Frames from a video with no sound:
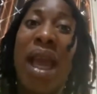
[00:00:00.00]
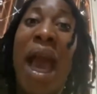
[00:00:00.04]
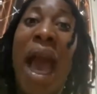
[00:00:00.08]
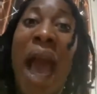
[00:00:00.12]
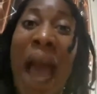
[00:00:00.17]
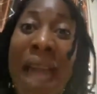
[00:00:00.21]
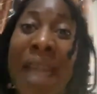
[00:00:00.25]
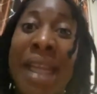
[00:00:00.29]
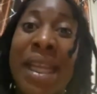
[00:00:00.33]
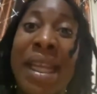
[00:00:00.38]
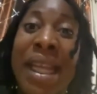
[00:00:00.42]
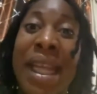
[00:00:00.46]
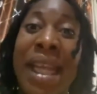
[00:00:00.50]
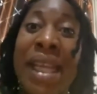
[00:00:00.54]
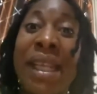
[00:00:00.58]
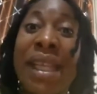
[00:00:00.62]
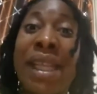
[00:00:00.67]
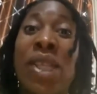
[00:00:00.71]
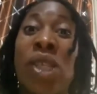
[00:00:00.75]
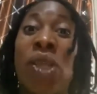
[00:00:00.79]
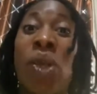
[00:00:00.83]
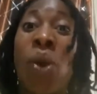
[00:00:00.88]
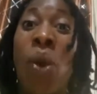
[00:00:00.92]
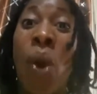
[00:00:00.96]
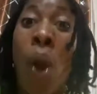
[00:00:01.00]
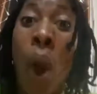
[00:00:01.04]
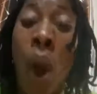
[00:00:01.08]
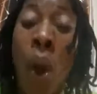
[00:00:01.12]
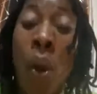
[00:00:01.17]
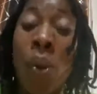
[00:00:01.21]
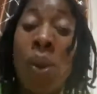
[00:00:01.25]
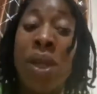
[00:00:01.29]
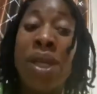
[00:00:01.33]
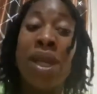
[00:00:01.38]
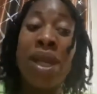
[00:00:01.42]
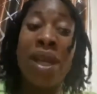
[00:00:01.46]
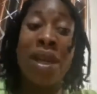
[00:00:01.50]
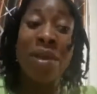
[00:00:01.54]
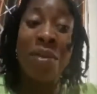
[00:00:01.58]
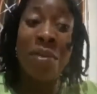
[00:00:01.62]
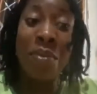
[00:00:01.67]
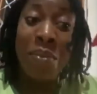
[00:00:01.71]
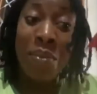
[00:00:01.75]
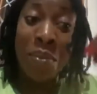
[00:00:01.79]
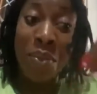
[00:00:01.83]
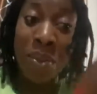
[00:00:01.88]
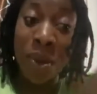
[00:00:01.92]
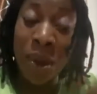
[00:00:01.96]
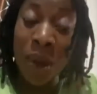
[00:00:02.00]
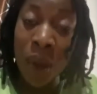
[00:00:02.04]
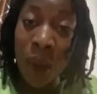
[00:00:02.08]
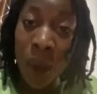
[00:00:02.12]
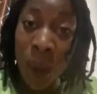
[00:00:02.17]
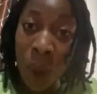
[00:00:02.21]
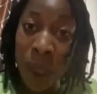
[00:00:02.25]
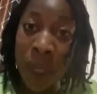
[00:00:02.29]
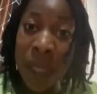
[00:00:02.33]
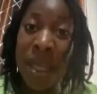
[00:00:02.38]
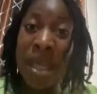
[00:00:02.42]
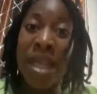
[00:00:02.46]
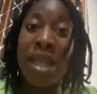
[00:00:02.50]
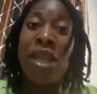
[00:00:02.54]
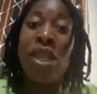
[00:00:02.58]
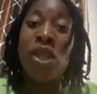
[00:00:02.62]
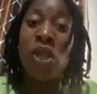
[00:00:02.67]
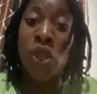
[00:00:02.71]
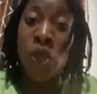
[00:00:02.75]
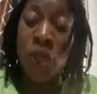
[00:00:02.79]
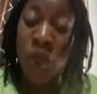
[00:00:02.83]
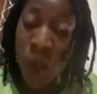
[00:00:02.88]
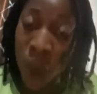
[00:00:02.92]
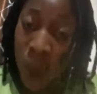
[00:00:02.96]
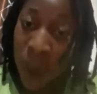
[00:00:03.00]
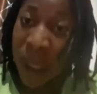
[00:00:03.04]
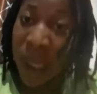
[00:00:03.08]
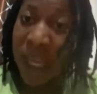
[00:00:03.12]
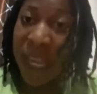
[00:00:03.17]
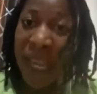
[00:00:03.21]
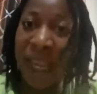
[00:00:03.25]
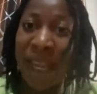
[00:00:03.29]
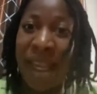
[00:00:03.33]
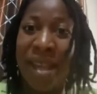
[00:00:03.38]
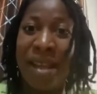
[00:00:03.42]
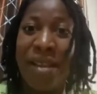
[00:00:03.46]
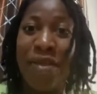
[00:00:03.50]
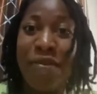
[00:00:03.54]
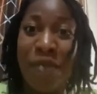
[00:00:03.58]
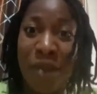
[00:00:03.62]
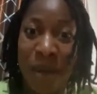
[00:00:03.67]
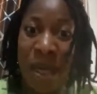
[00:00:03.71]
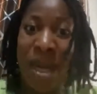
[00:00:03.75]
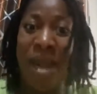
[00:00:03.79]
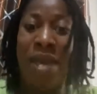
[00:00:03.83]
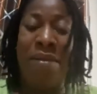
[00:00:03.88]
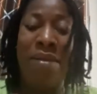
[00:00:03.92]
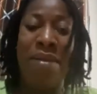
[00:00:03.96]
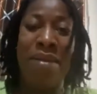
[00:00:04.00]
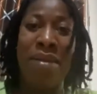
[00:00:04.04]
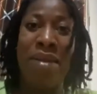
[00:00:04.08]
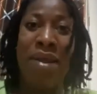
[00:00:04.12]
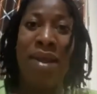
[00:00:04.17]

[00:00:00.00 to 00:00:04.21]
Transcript: And it is called Bloody Sunday for them.